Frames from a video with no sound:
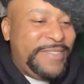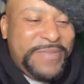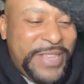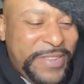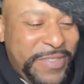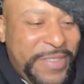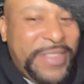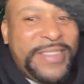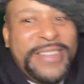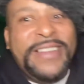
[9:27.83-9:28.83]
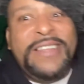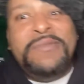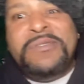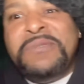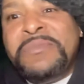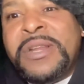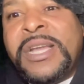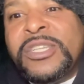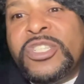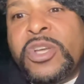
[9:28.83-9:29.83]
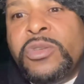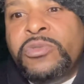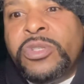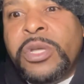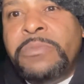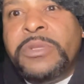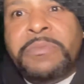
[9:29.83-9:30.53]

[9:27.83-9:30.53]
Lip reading: We ain't going to get into that. But I can show you something to